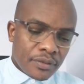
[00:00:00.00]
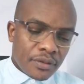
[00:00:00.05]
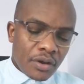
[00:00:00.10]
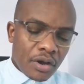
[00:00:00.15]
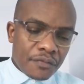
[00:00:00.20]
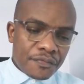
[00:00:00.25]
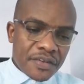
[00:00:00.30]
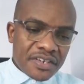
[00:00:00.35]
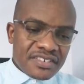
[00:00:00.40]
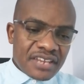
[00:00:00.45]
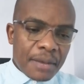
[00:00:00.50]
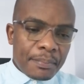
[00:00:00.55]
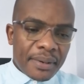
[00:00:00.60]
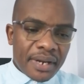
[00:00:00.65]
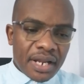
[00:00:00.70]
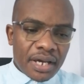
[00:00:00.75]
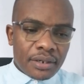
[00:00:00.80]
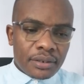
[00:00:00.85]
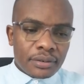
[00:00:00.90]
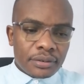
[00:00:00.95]
of the
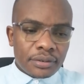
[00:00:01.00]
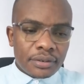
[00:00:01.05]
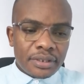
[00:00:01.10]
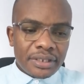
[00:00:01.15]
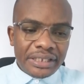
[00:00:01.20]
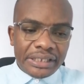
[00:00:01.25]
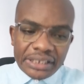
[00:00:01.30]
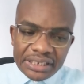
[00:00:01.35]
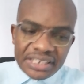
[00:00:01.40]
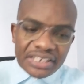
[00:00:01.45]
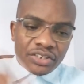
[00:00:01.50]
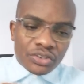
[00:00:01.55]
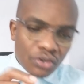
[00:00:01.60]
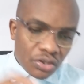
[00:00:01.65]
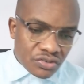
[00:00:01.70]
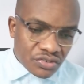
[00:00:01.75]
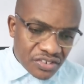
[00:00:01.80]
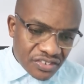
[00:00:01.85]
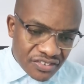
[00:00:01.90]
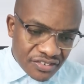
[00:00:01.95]
tabernacle. He did
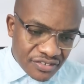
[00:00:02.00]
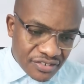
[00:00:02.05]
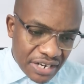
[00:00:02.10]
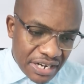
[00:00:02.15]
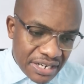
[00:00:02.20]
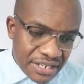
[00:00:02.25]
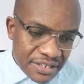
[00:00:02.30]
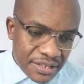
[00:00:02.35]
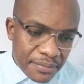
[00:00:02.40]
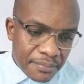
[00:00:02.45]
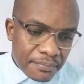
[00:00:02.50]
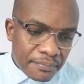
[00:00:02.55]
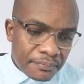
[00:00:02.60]
not restrain them.